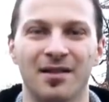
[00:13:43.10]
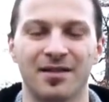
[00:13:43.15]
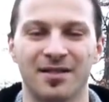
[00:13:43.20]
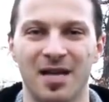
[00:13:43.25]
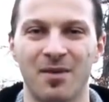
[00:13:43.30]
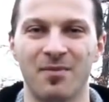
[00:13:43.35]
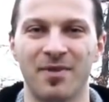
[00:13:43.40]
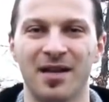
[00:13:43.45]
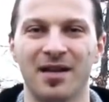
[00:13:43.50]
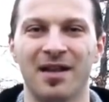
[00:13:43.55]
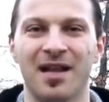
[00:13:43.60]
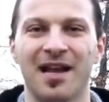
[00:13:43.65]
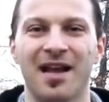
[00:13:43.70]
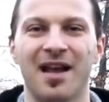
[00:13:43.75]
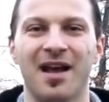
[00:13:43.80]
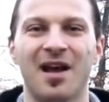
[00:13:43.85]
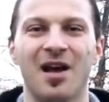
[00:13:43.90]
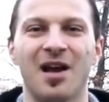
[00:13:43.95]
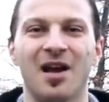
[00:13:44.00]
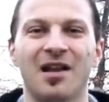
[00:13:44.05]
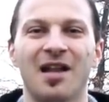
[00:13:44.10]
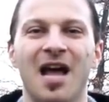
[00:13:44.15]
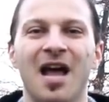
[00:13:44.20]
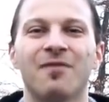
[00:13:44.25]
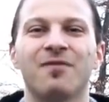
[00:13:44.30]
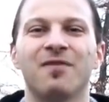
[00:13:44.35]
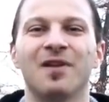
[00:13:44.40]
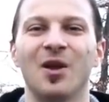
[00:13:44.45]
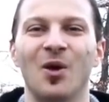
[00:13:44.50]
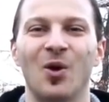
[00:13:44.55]
something like a
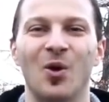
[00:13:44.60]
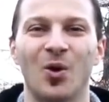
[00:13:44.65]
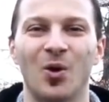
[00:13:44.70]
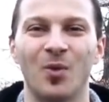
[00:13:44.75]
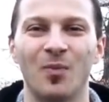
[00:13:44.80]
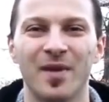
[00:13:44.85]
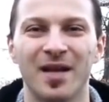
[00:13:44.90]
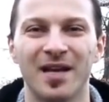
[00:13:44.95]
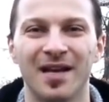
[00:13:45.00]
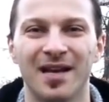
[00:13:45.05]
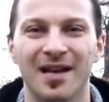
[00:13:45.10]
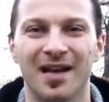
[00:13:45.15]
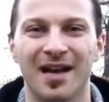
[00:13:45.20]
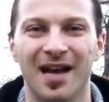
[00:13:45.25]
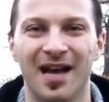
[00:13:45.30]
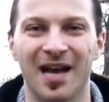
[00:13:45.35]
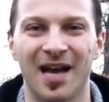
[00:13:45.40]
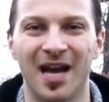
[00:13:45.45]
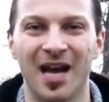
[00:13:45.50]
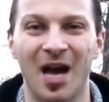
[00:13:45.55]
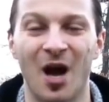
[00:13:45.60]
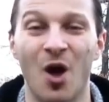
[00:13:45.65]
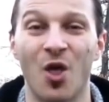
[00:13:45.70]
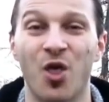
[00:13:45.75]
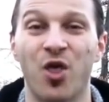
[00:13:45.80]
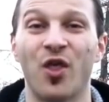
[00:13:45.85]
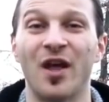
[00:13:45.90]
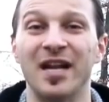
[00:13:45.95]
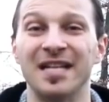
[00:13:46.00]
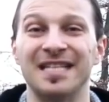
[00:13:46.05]
lively or
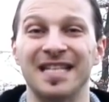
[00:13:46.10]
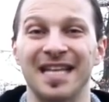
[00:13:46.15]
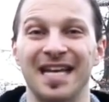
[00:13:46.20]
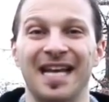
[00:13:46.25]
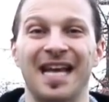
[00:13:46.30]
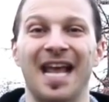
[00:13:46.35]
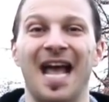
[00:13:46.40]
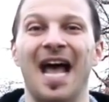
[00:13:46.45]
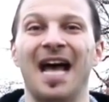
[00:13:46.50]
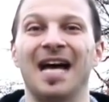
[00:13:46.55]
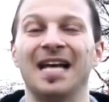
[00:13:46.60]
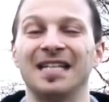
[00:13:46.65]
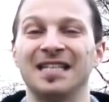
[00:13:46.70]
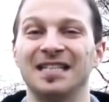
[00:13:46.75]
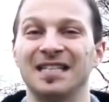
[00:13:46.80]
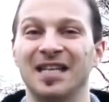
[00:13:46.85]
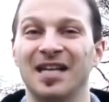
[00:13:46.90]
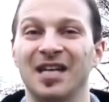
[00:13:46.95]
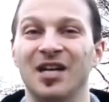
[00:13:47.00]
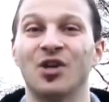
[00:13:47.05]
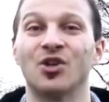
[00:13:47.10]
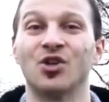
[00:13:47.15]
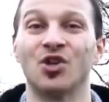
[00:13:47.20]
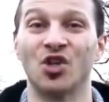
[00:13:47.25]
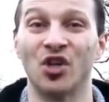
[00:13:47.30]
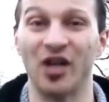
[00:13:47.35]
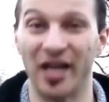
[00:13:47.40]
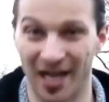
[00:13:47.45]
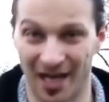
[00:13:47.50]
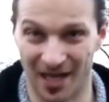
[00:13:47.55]
authentic and
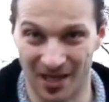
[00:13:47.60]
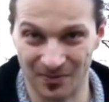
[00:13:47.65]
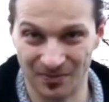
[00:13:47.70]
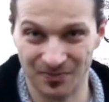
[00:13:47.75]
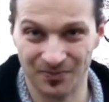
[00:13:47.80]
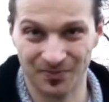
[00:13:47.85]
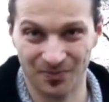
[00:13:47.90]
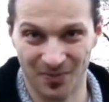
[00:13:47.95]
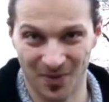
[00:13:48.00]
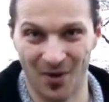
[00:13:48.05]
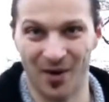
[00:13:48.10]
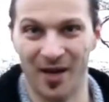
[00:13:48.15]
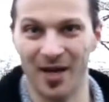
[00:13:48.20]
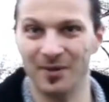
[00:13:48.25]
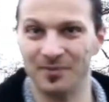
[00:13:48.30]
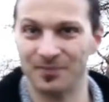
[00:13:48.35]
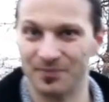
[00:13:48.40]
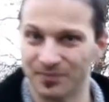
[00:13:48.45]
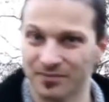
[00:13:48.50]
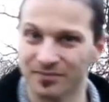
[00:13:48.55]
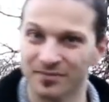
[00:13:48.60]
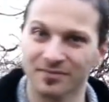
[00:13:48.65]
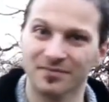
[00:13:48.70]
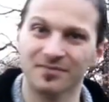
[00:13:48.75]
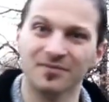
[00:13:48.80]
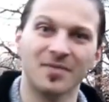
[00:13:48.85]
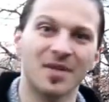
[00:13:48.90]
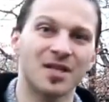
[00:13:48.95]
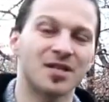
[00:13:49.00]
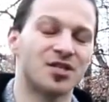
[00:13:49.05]
real. Okay,
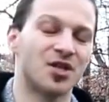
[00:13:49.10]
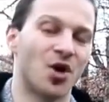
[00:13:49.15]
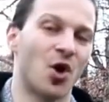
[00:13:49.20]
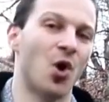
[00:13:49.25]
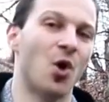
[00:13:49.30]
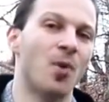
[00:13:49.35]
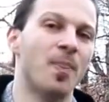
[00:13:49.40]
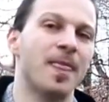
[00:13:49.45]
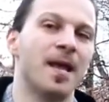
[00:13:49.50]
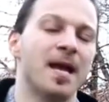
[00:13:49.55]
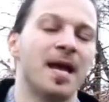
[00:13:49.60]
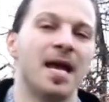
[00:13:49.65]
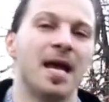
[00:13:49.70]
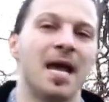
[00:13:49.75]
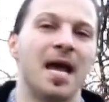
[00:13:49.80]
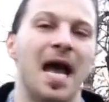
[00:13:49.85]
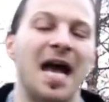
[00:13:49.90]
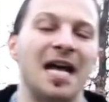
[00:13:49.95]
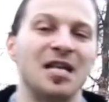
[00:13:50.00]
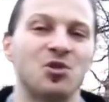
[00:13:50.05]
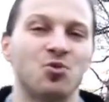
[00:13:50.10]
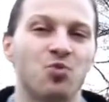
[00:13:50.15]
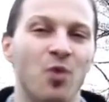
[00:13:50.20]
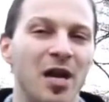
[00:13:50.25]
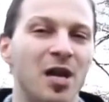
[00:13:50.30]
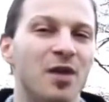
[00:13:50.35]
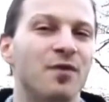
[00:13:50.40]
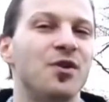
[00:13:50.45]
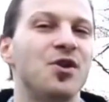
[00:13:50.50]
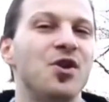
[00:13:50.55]
so as
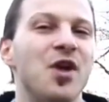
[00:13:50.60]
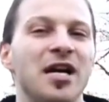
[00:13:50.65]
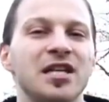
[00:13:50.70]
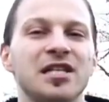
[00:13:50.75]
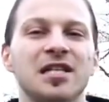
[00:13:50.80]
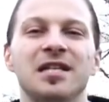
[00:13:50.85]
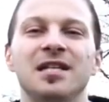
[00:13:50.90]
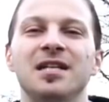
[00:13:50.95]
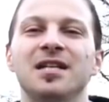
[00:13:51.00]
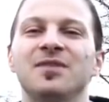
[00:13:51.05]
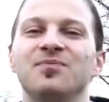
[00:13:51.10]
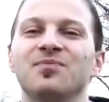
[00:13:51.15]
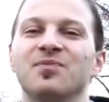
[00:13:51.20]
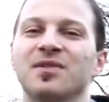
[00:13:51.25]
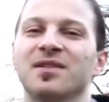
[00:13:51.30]
well, if you actually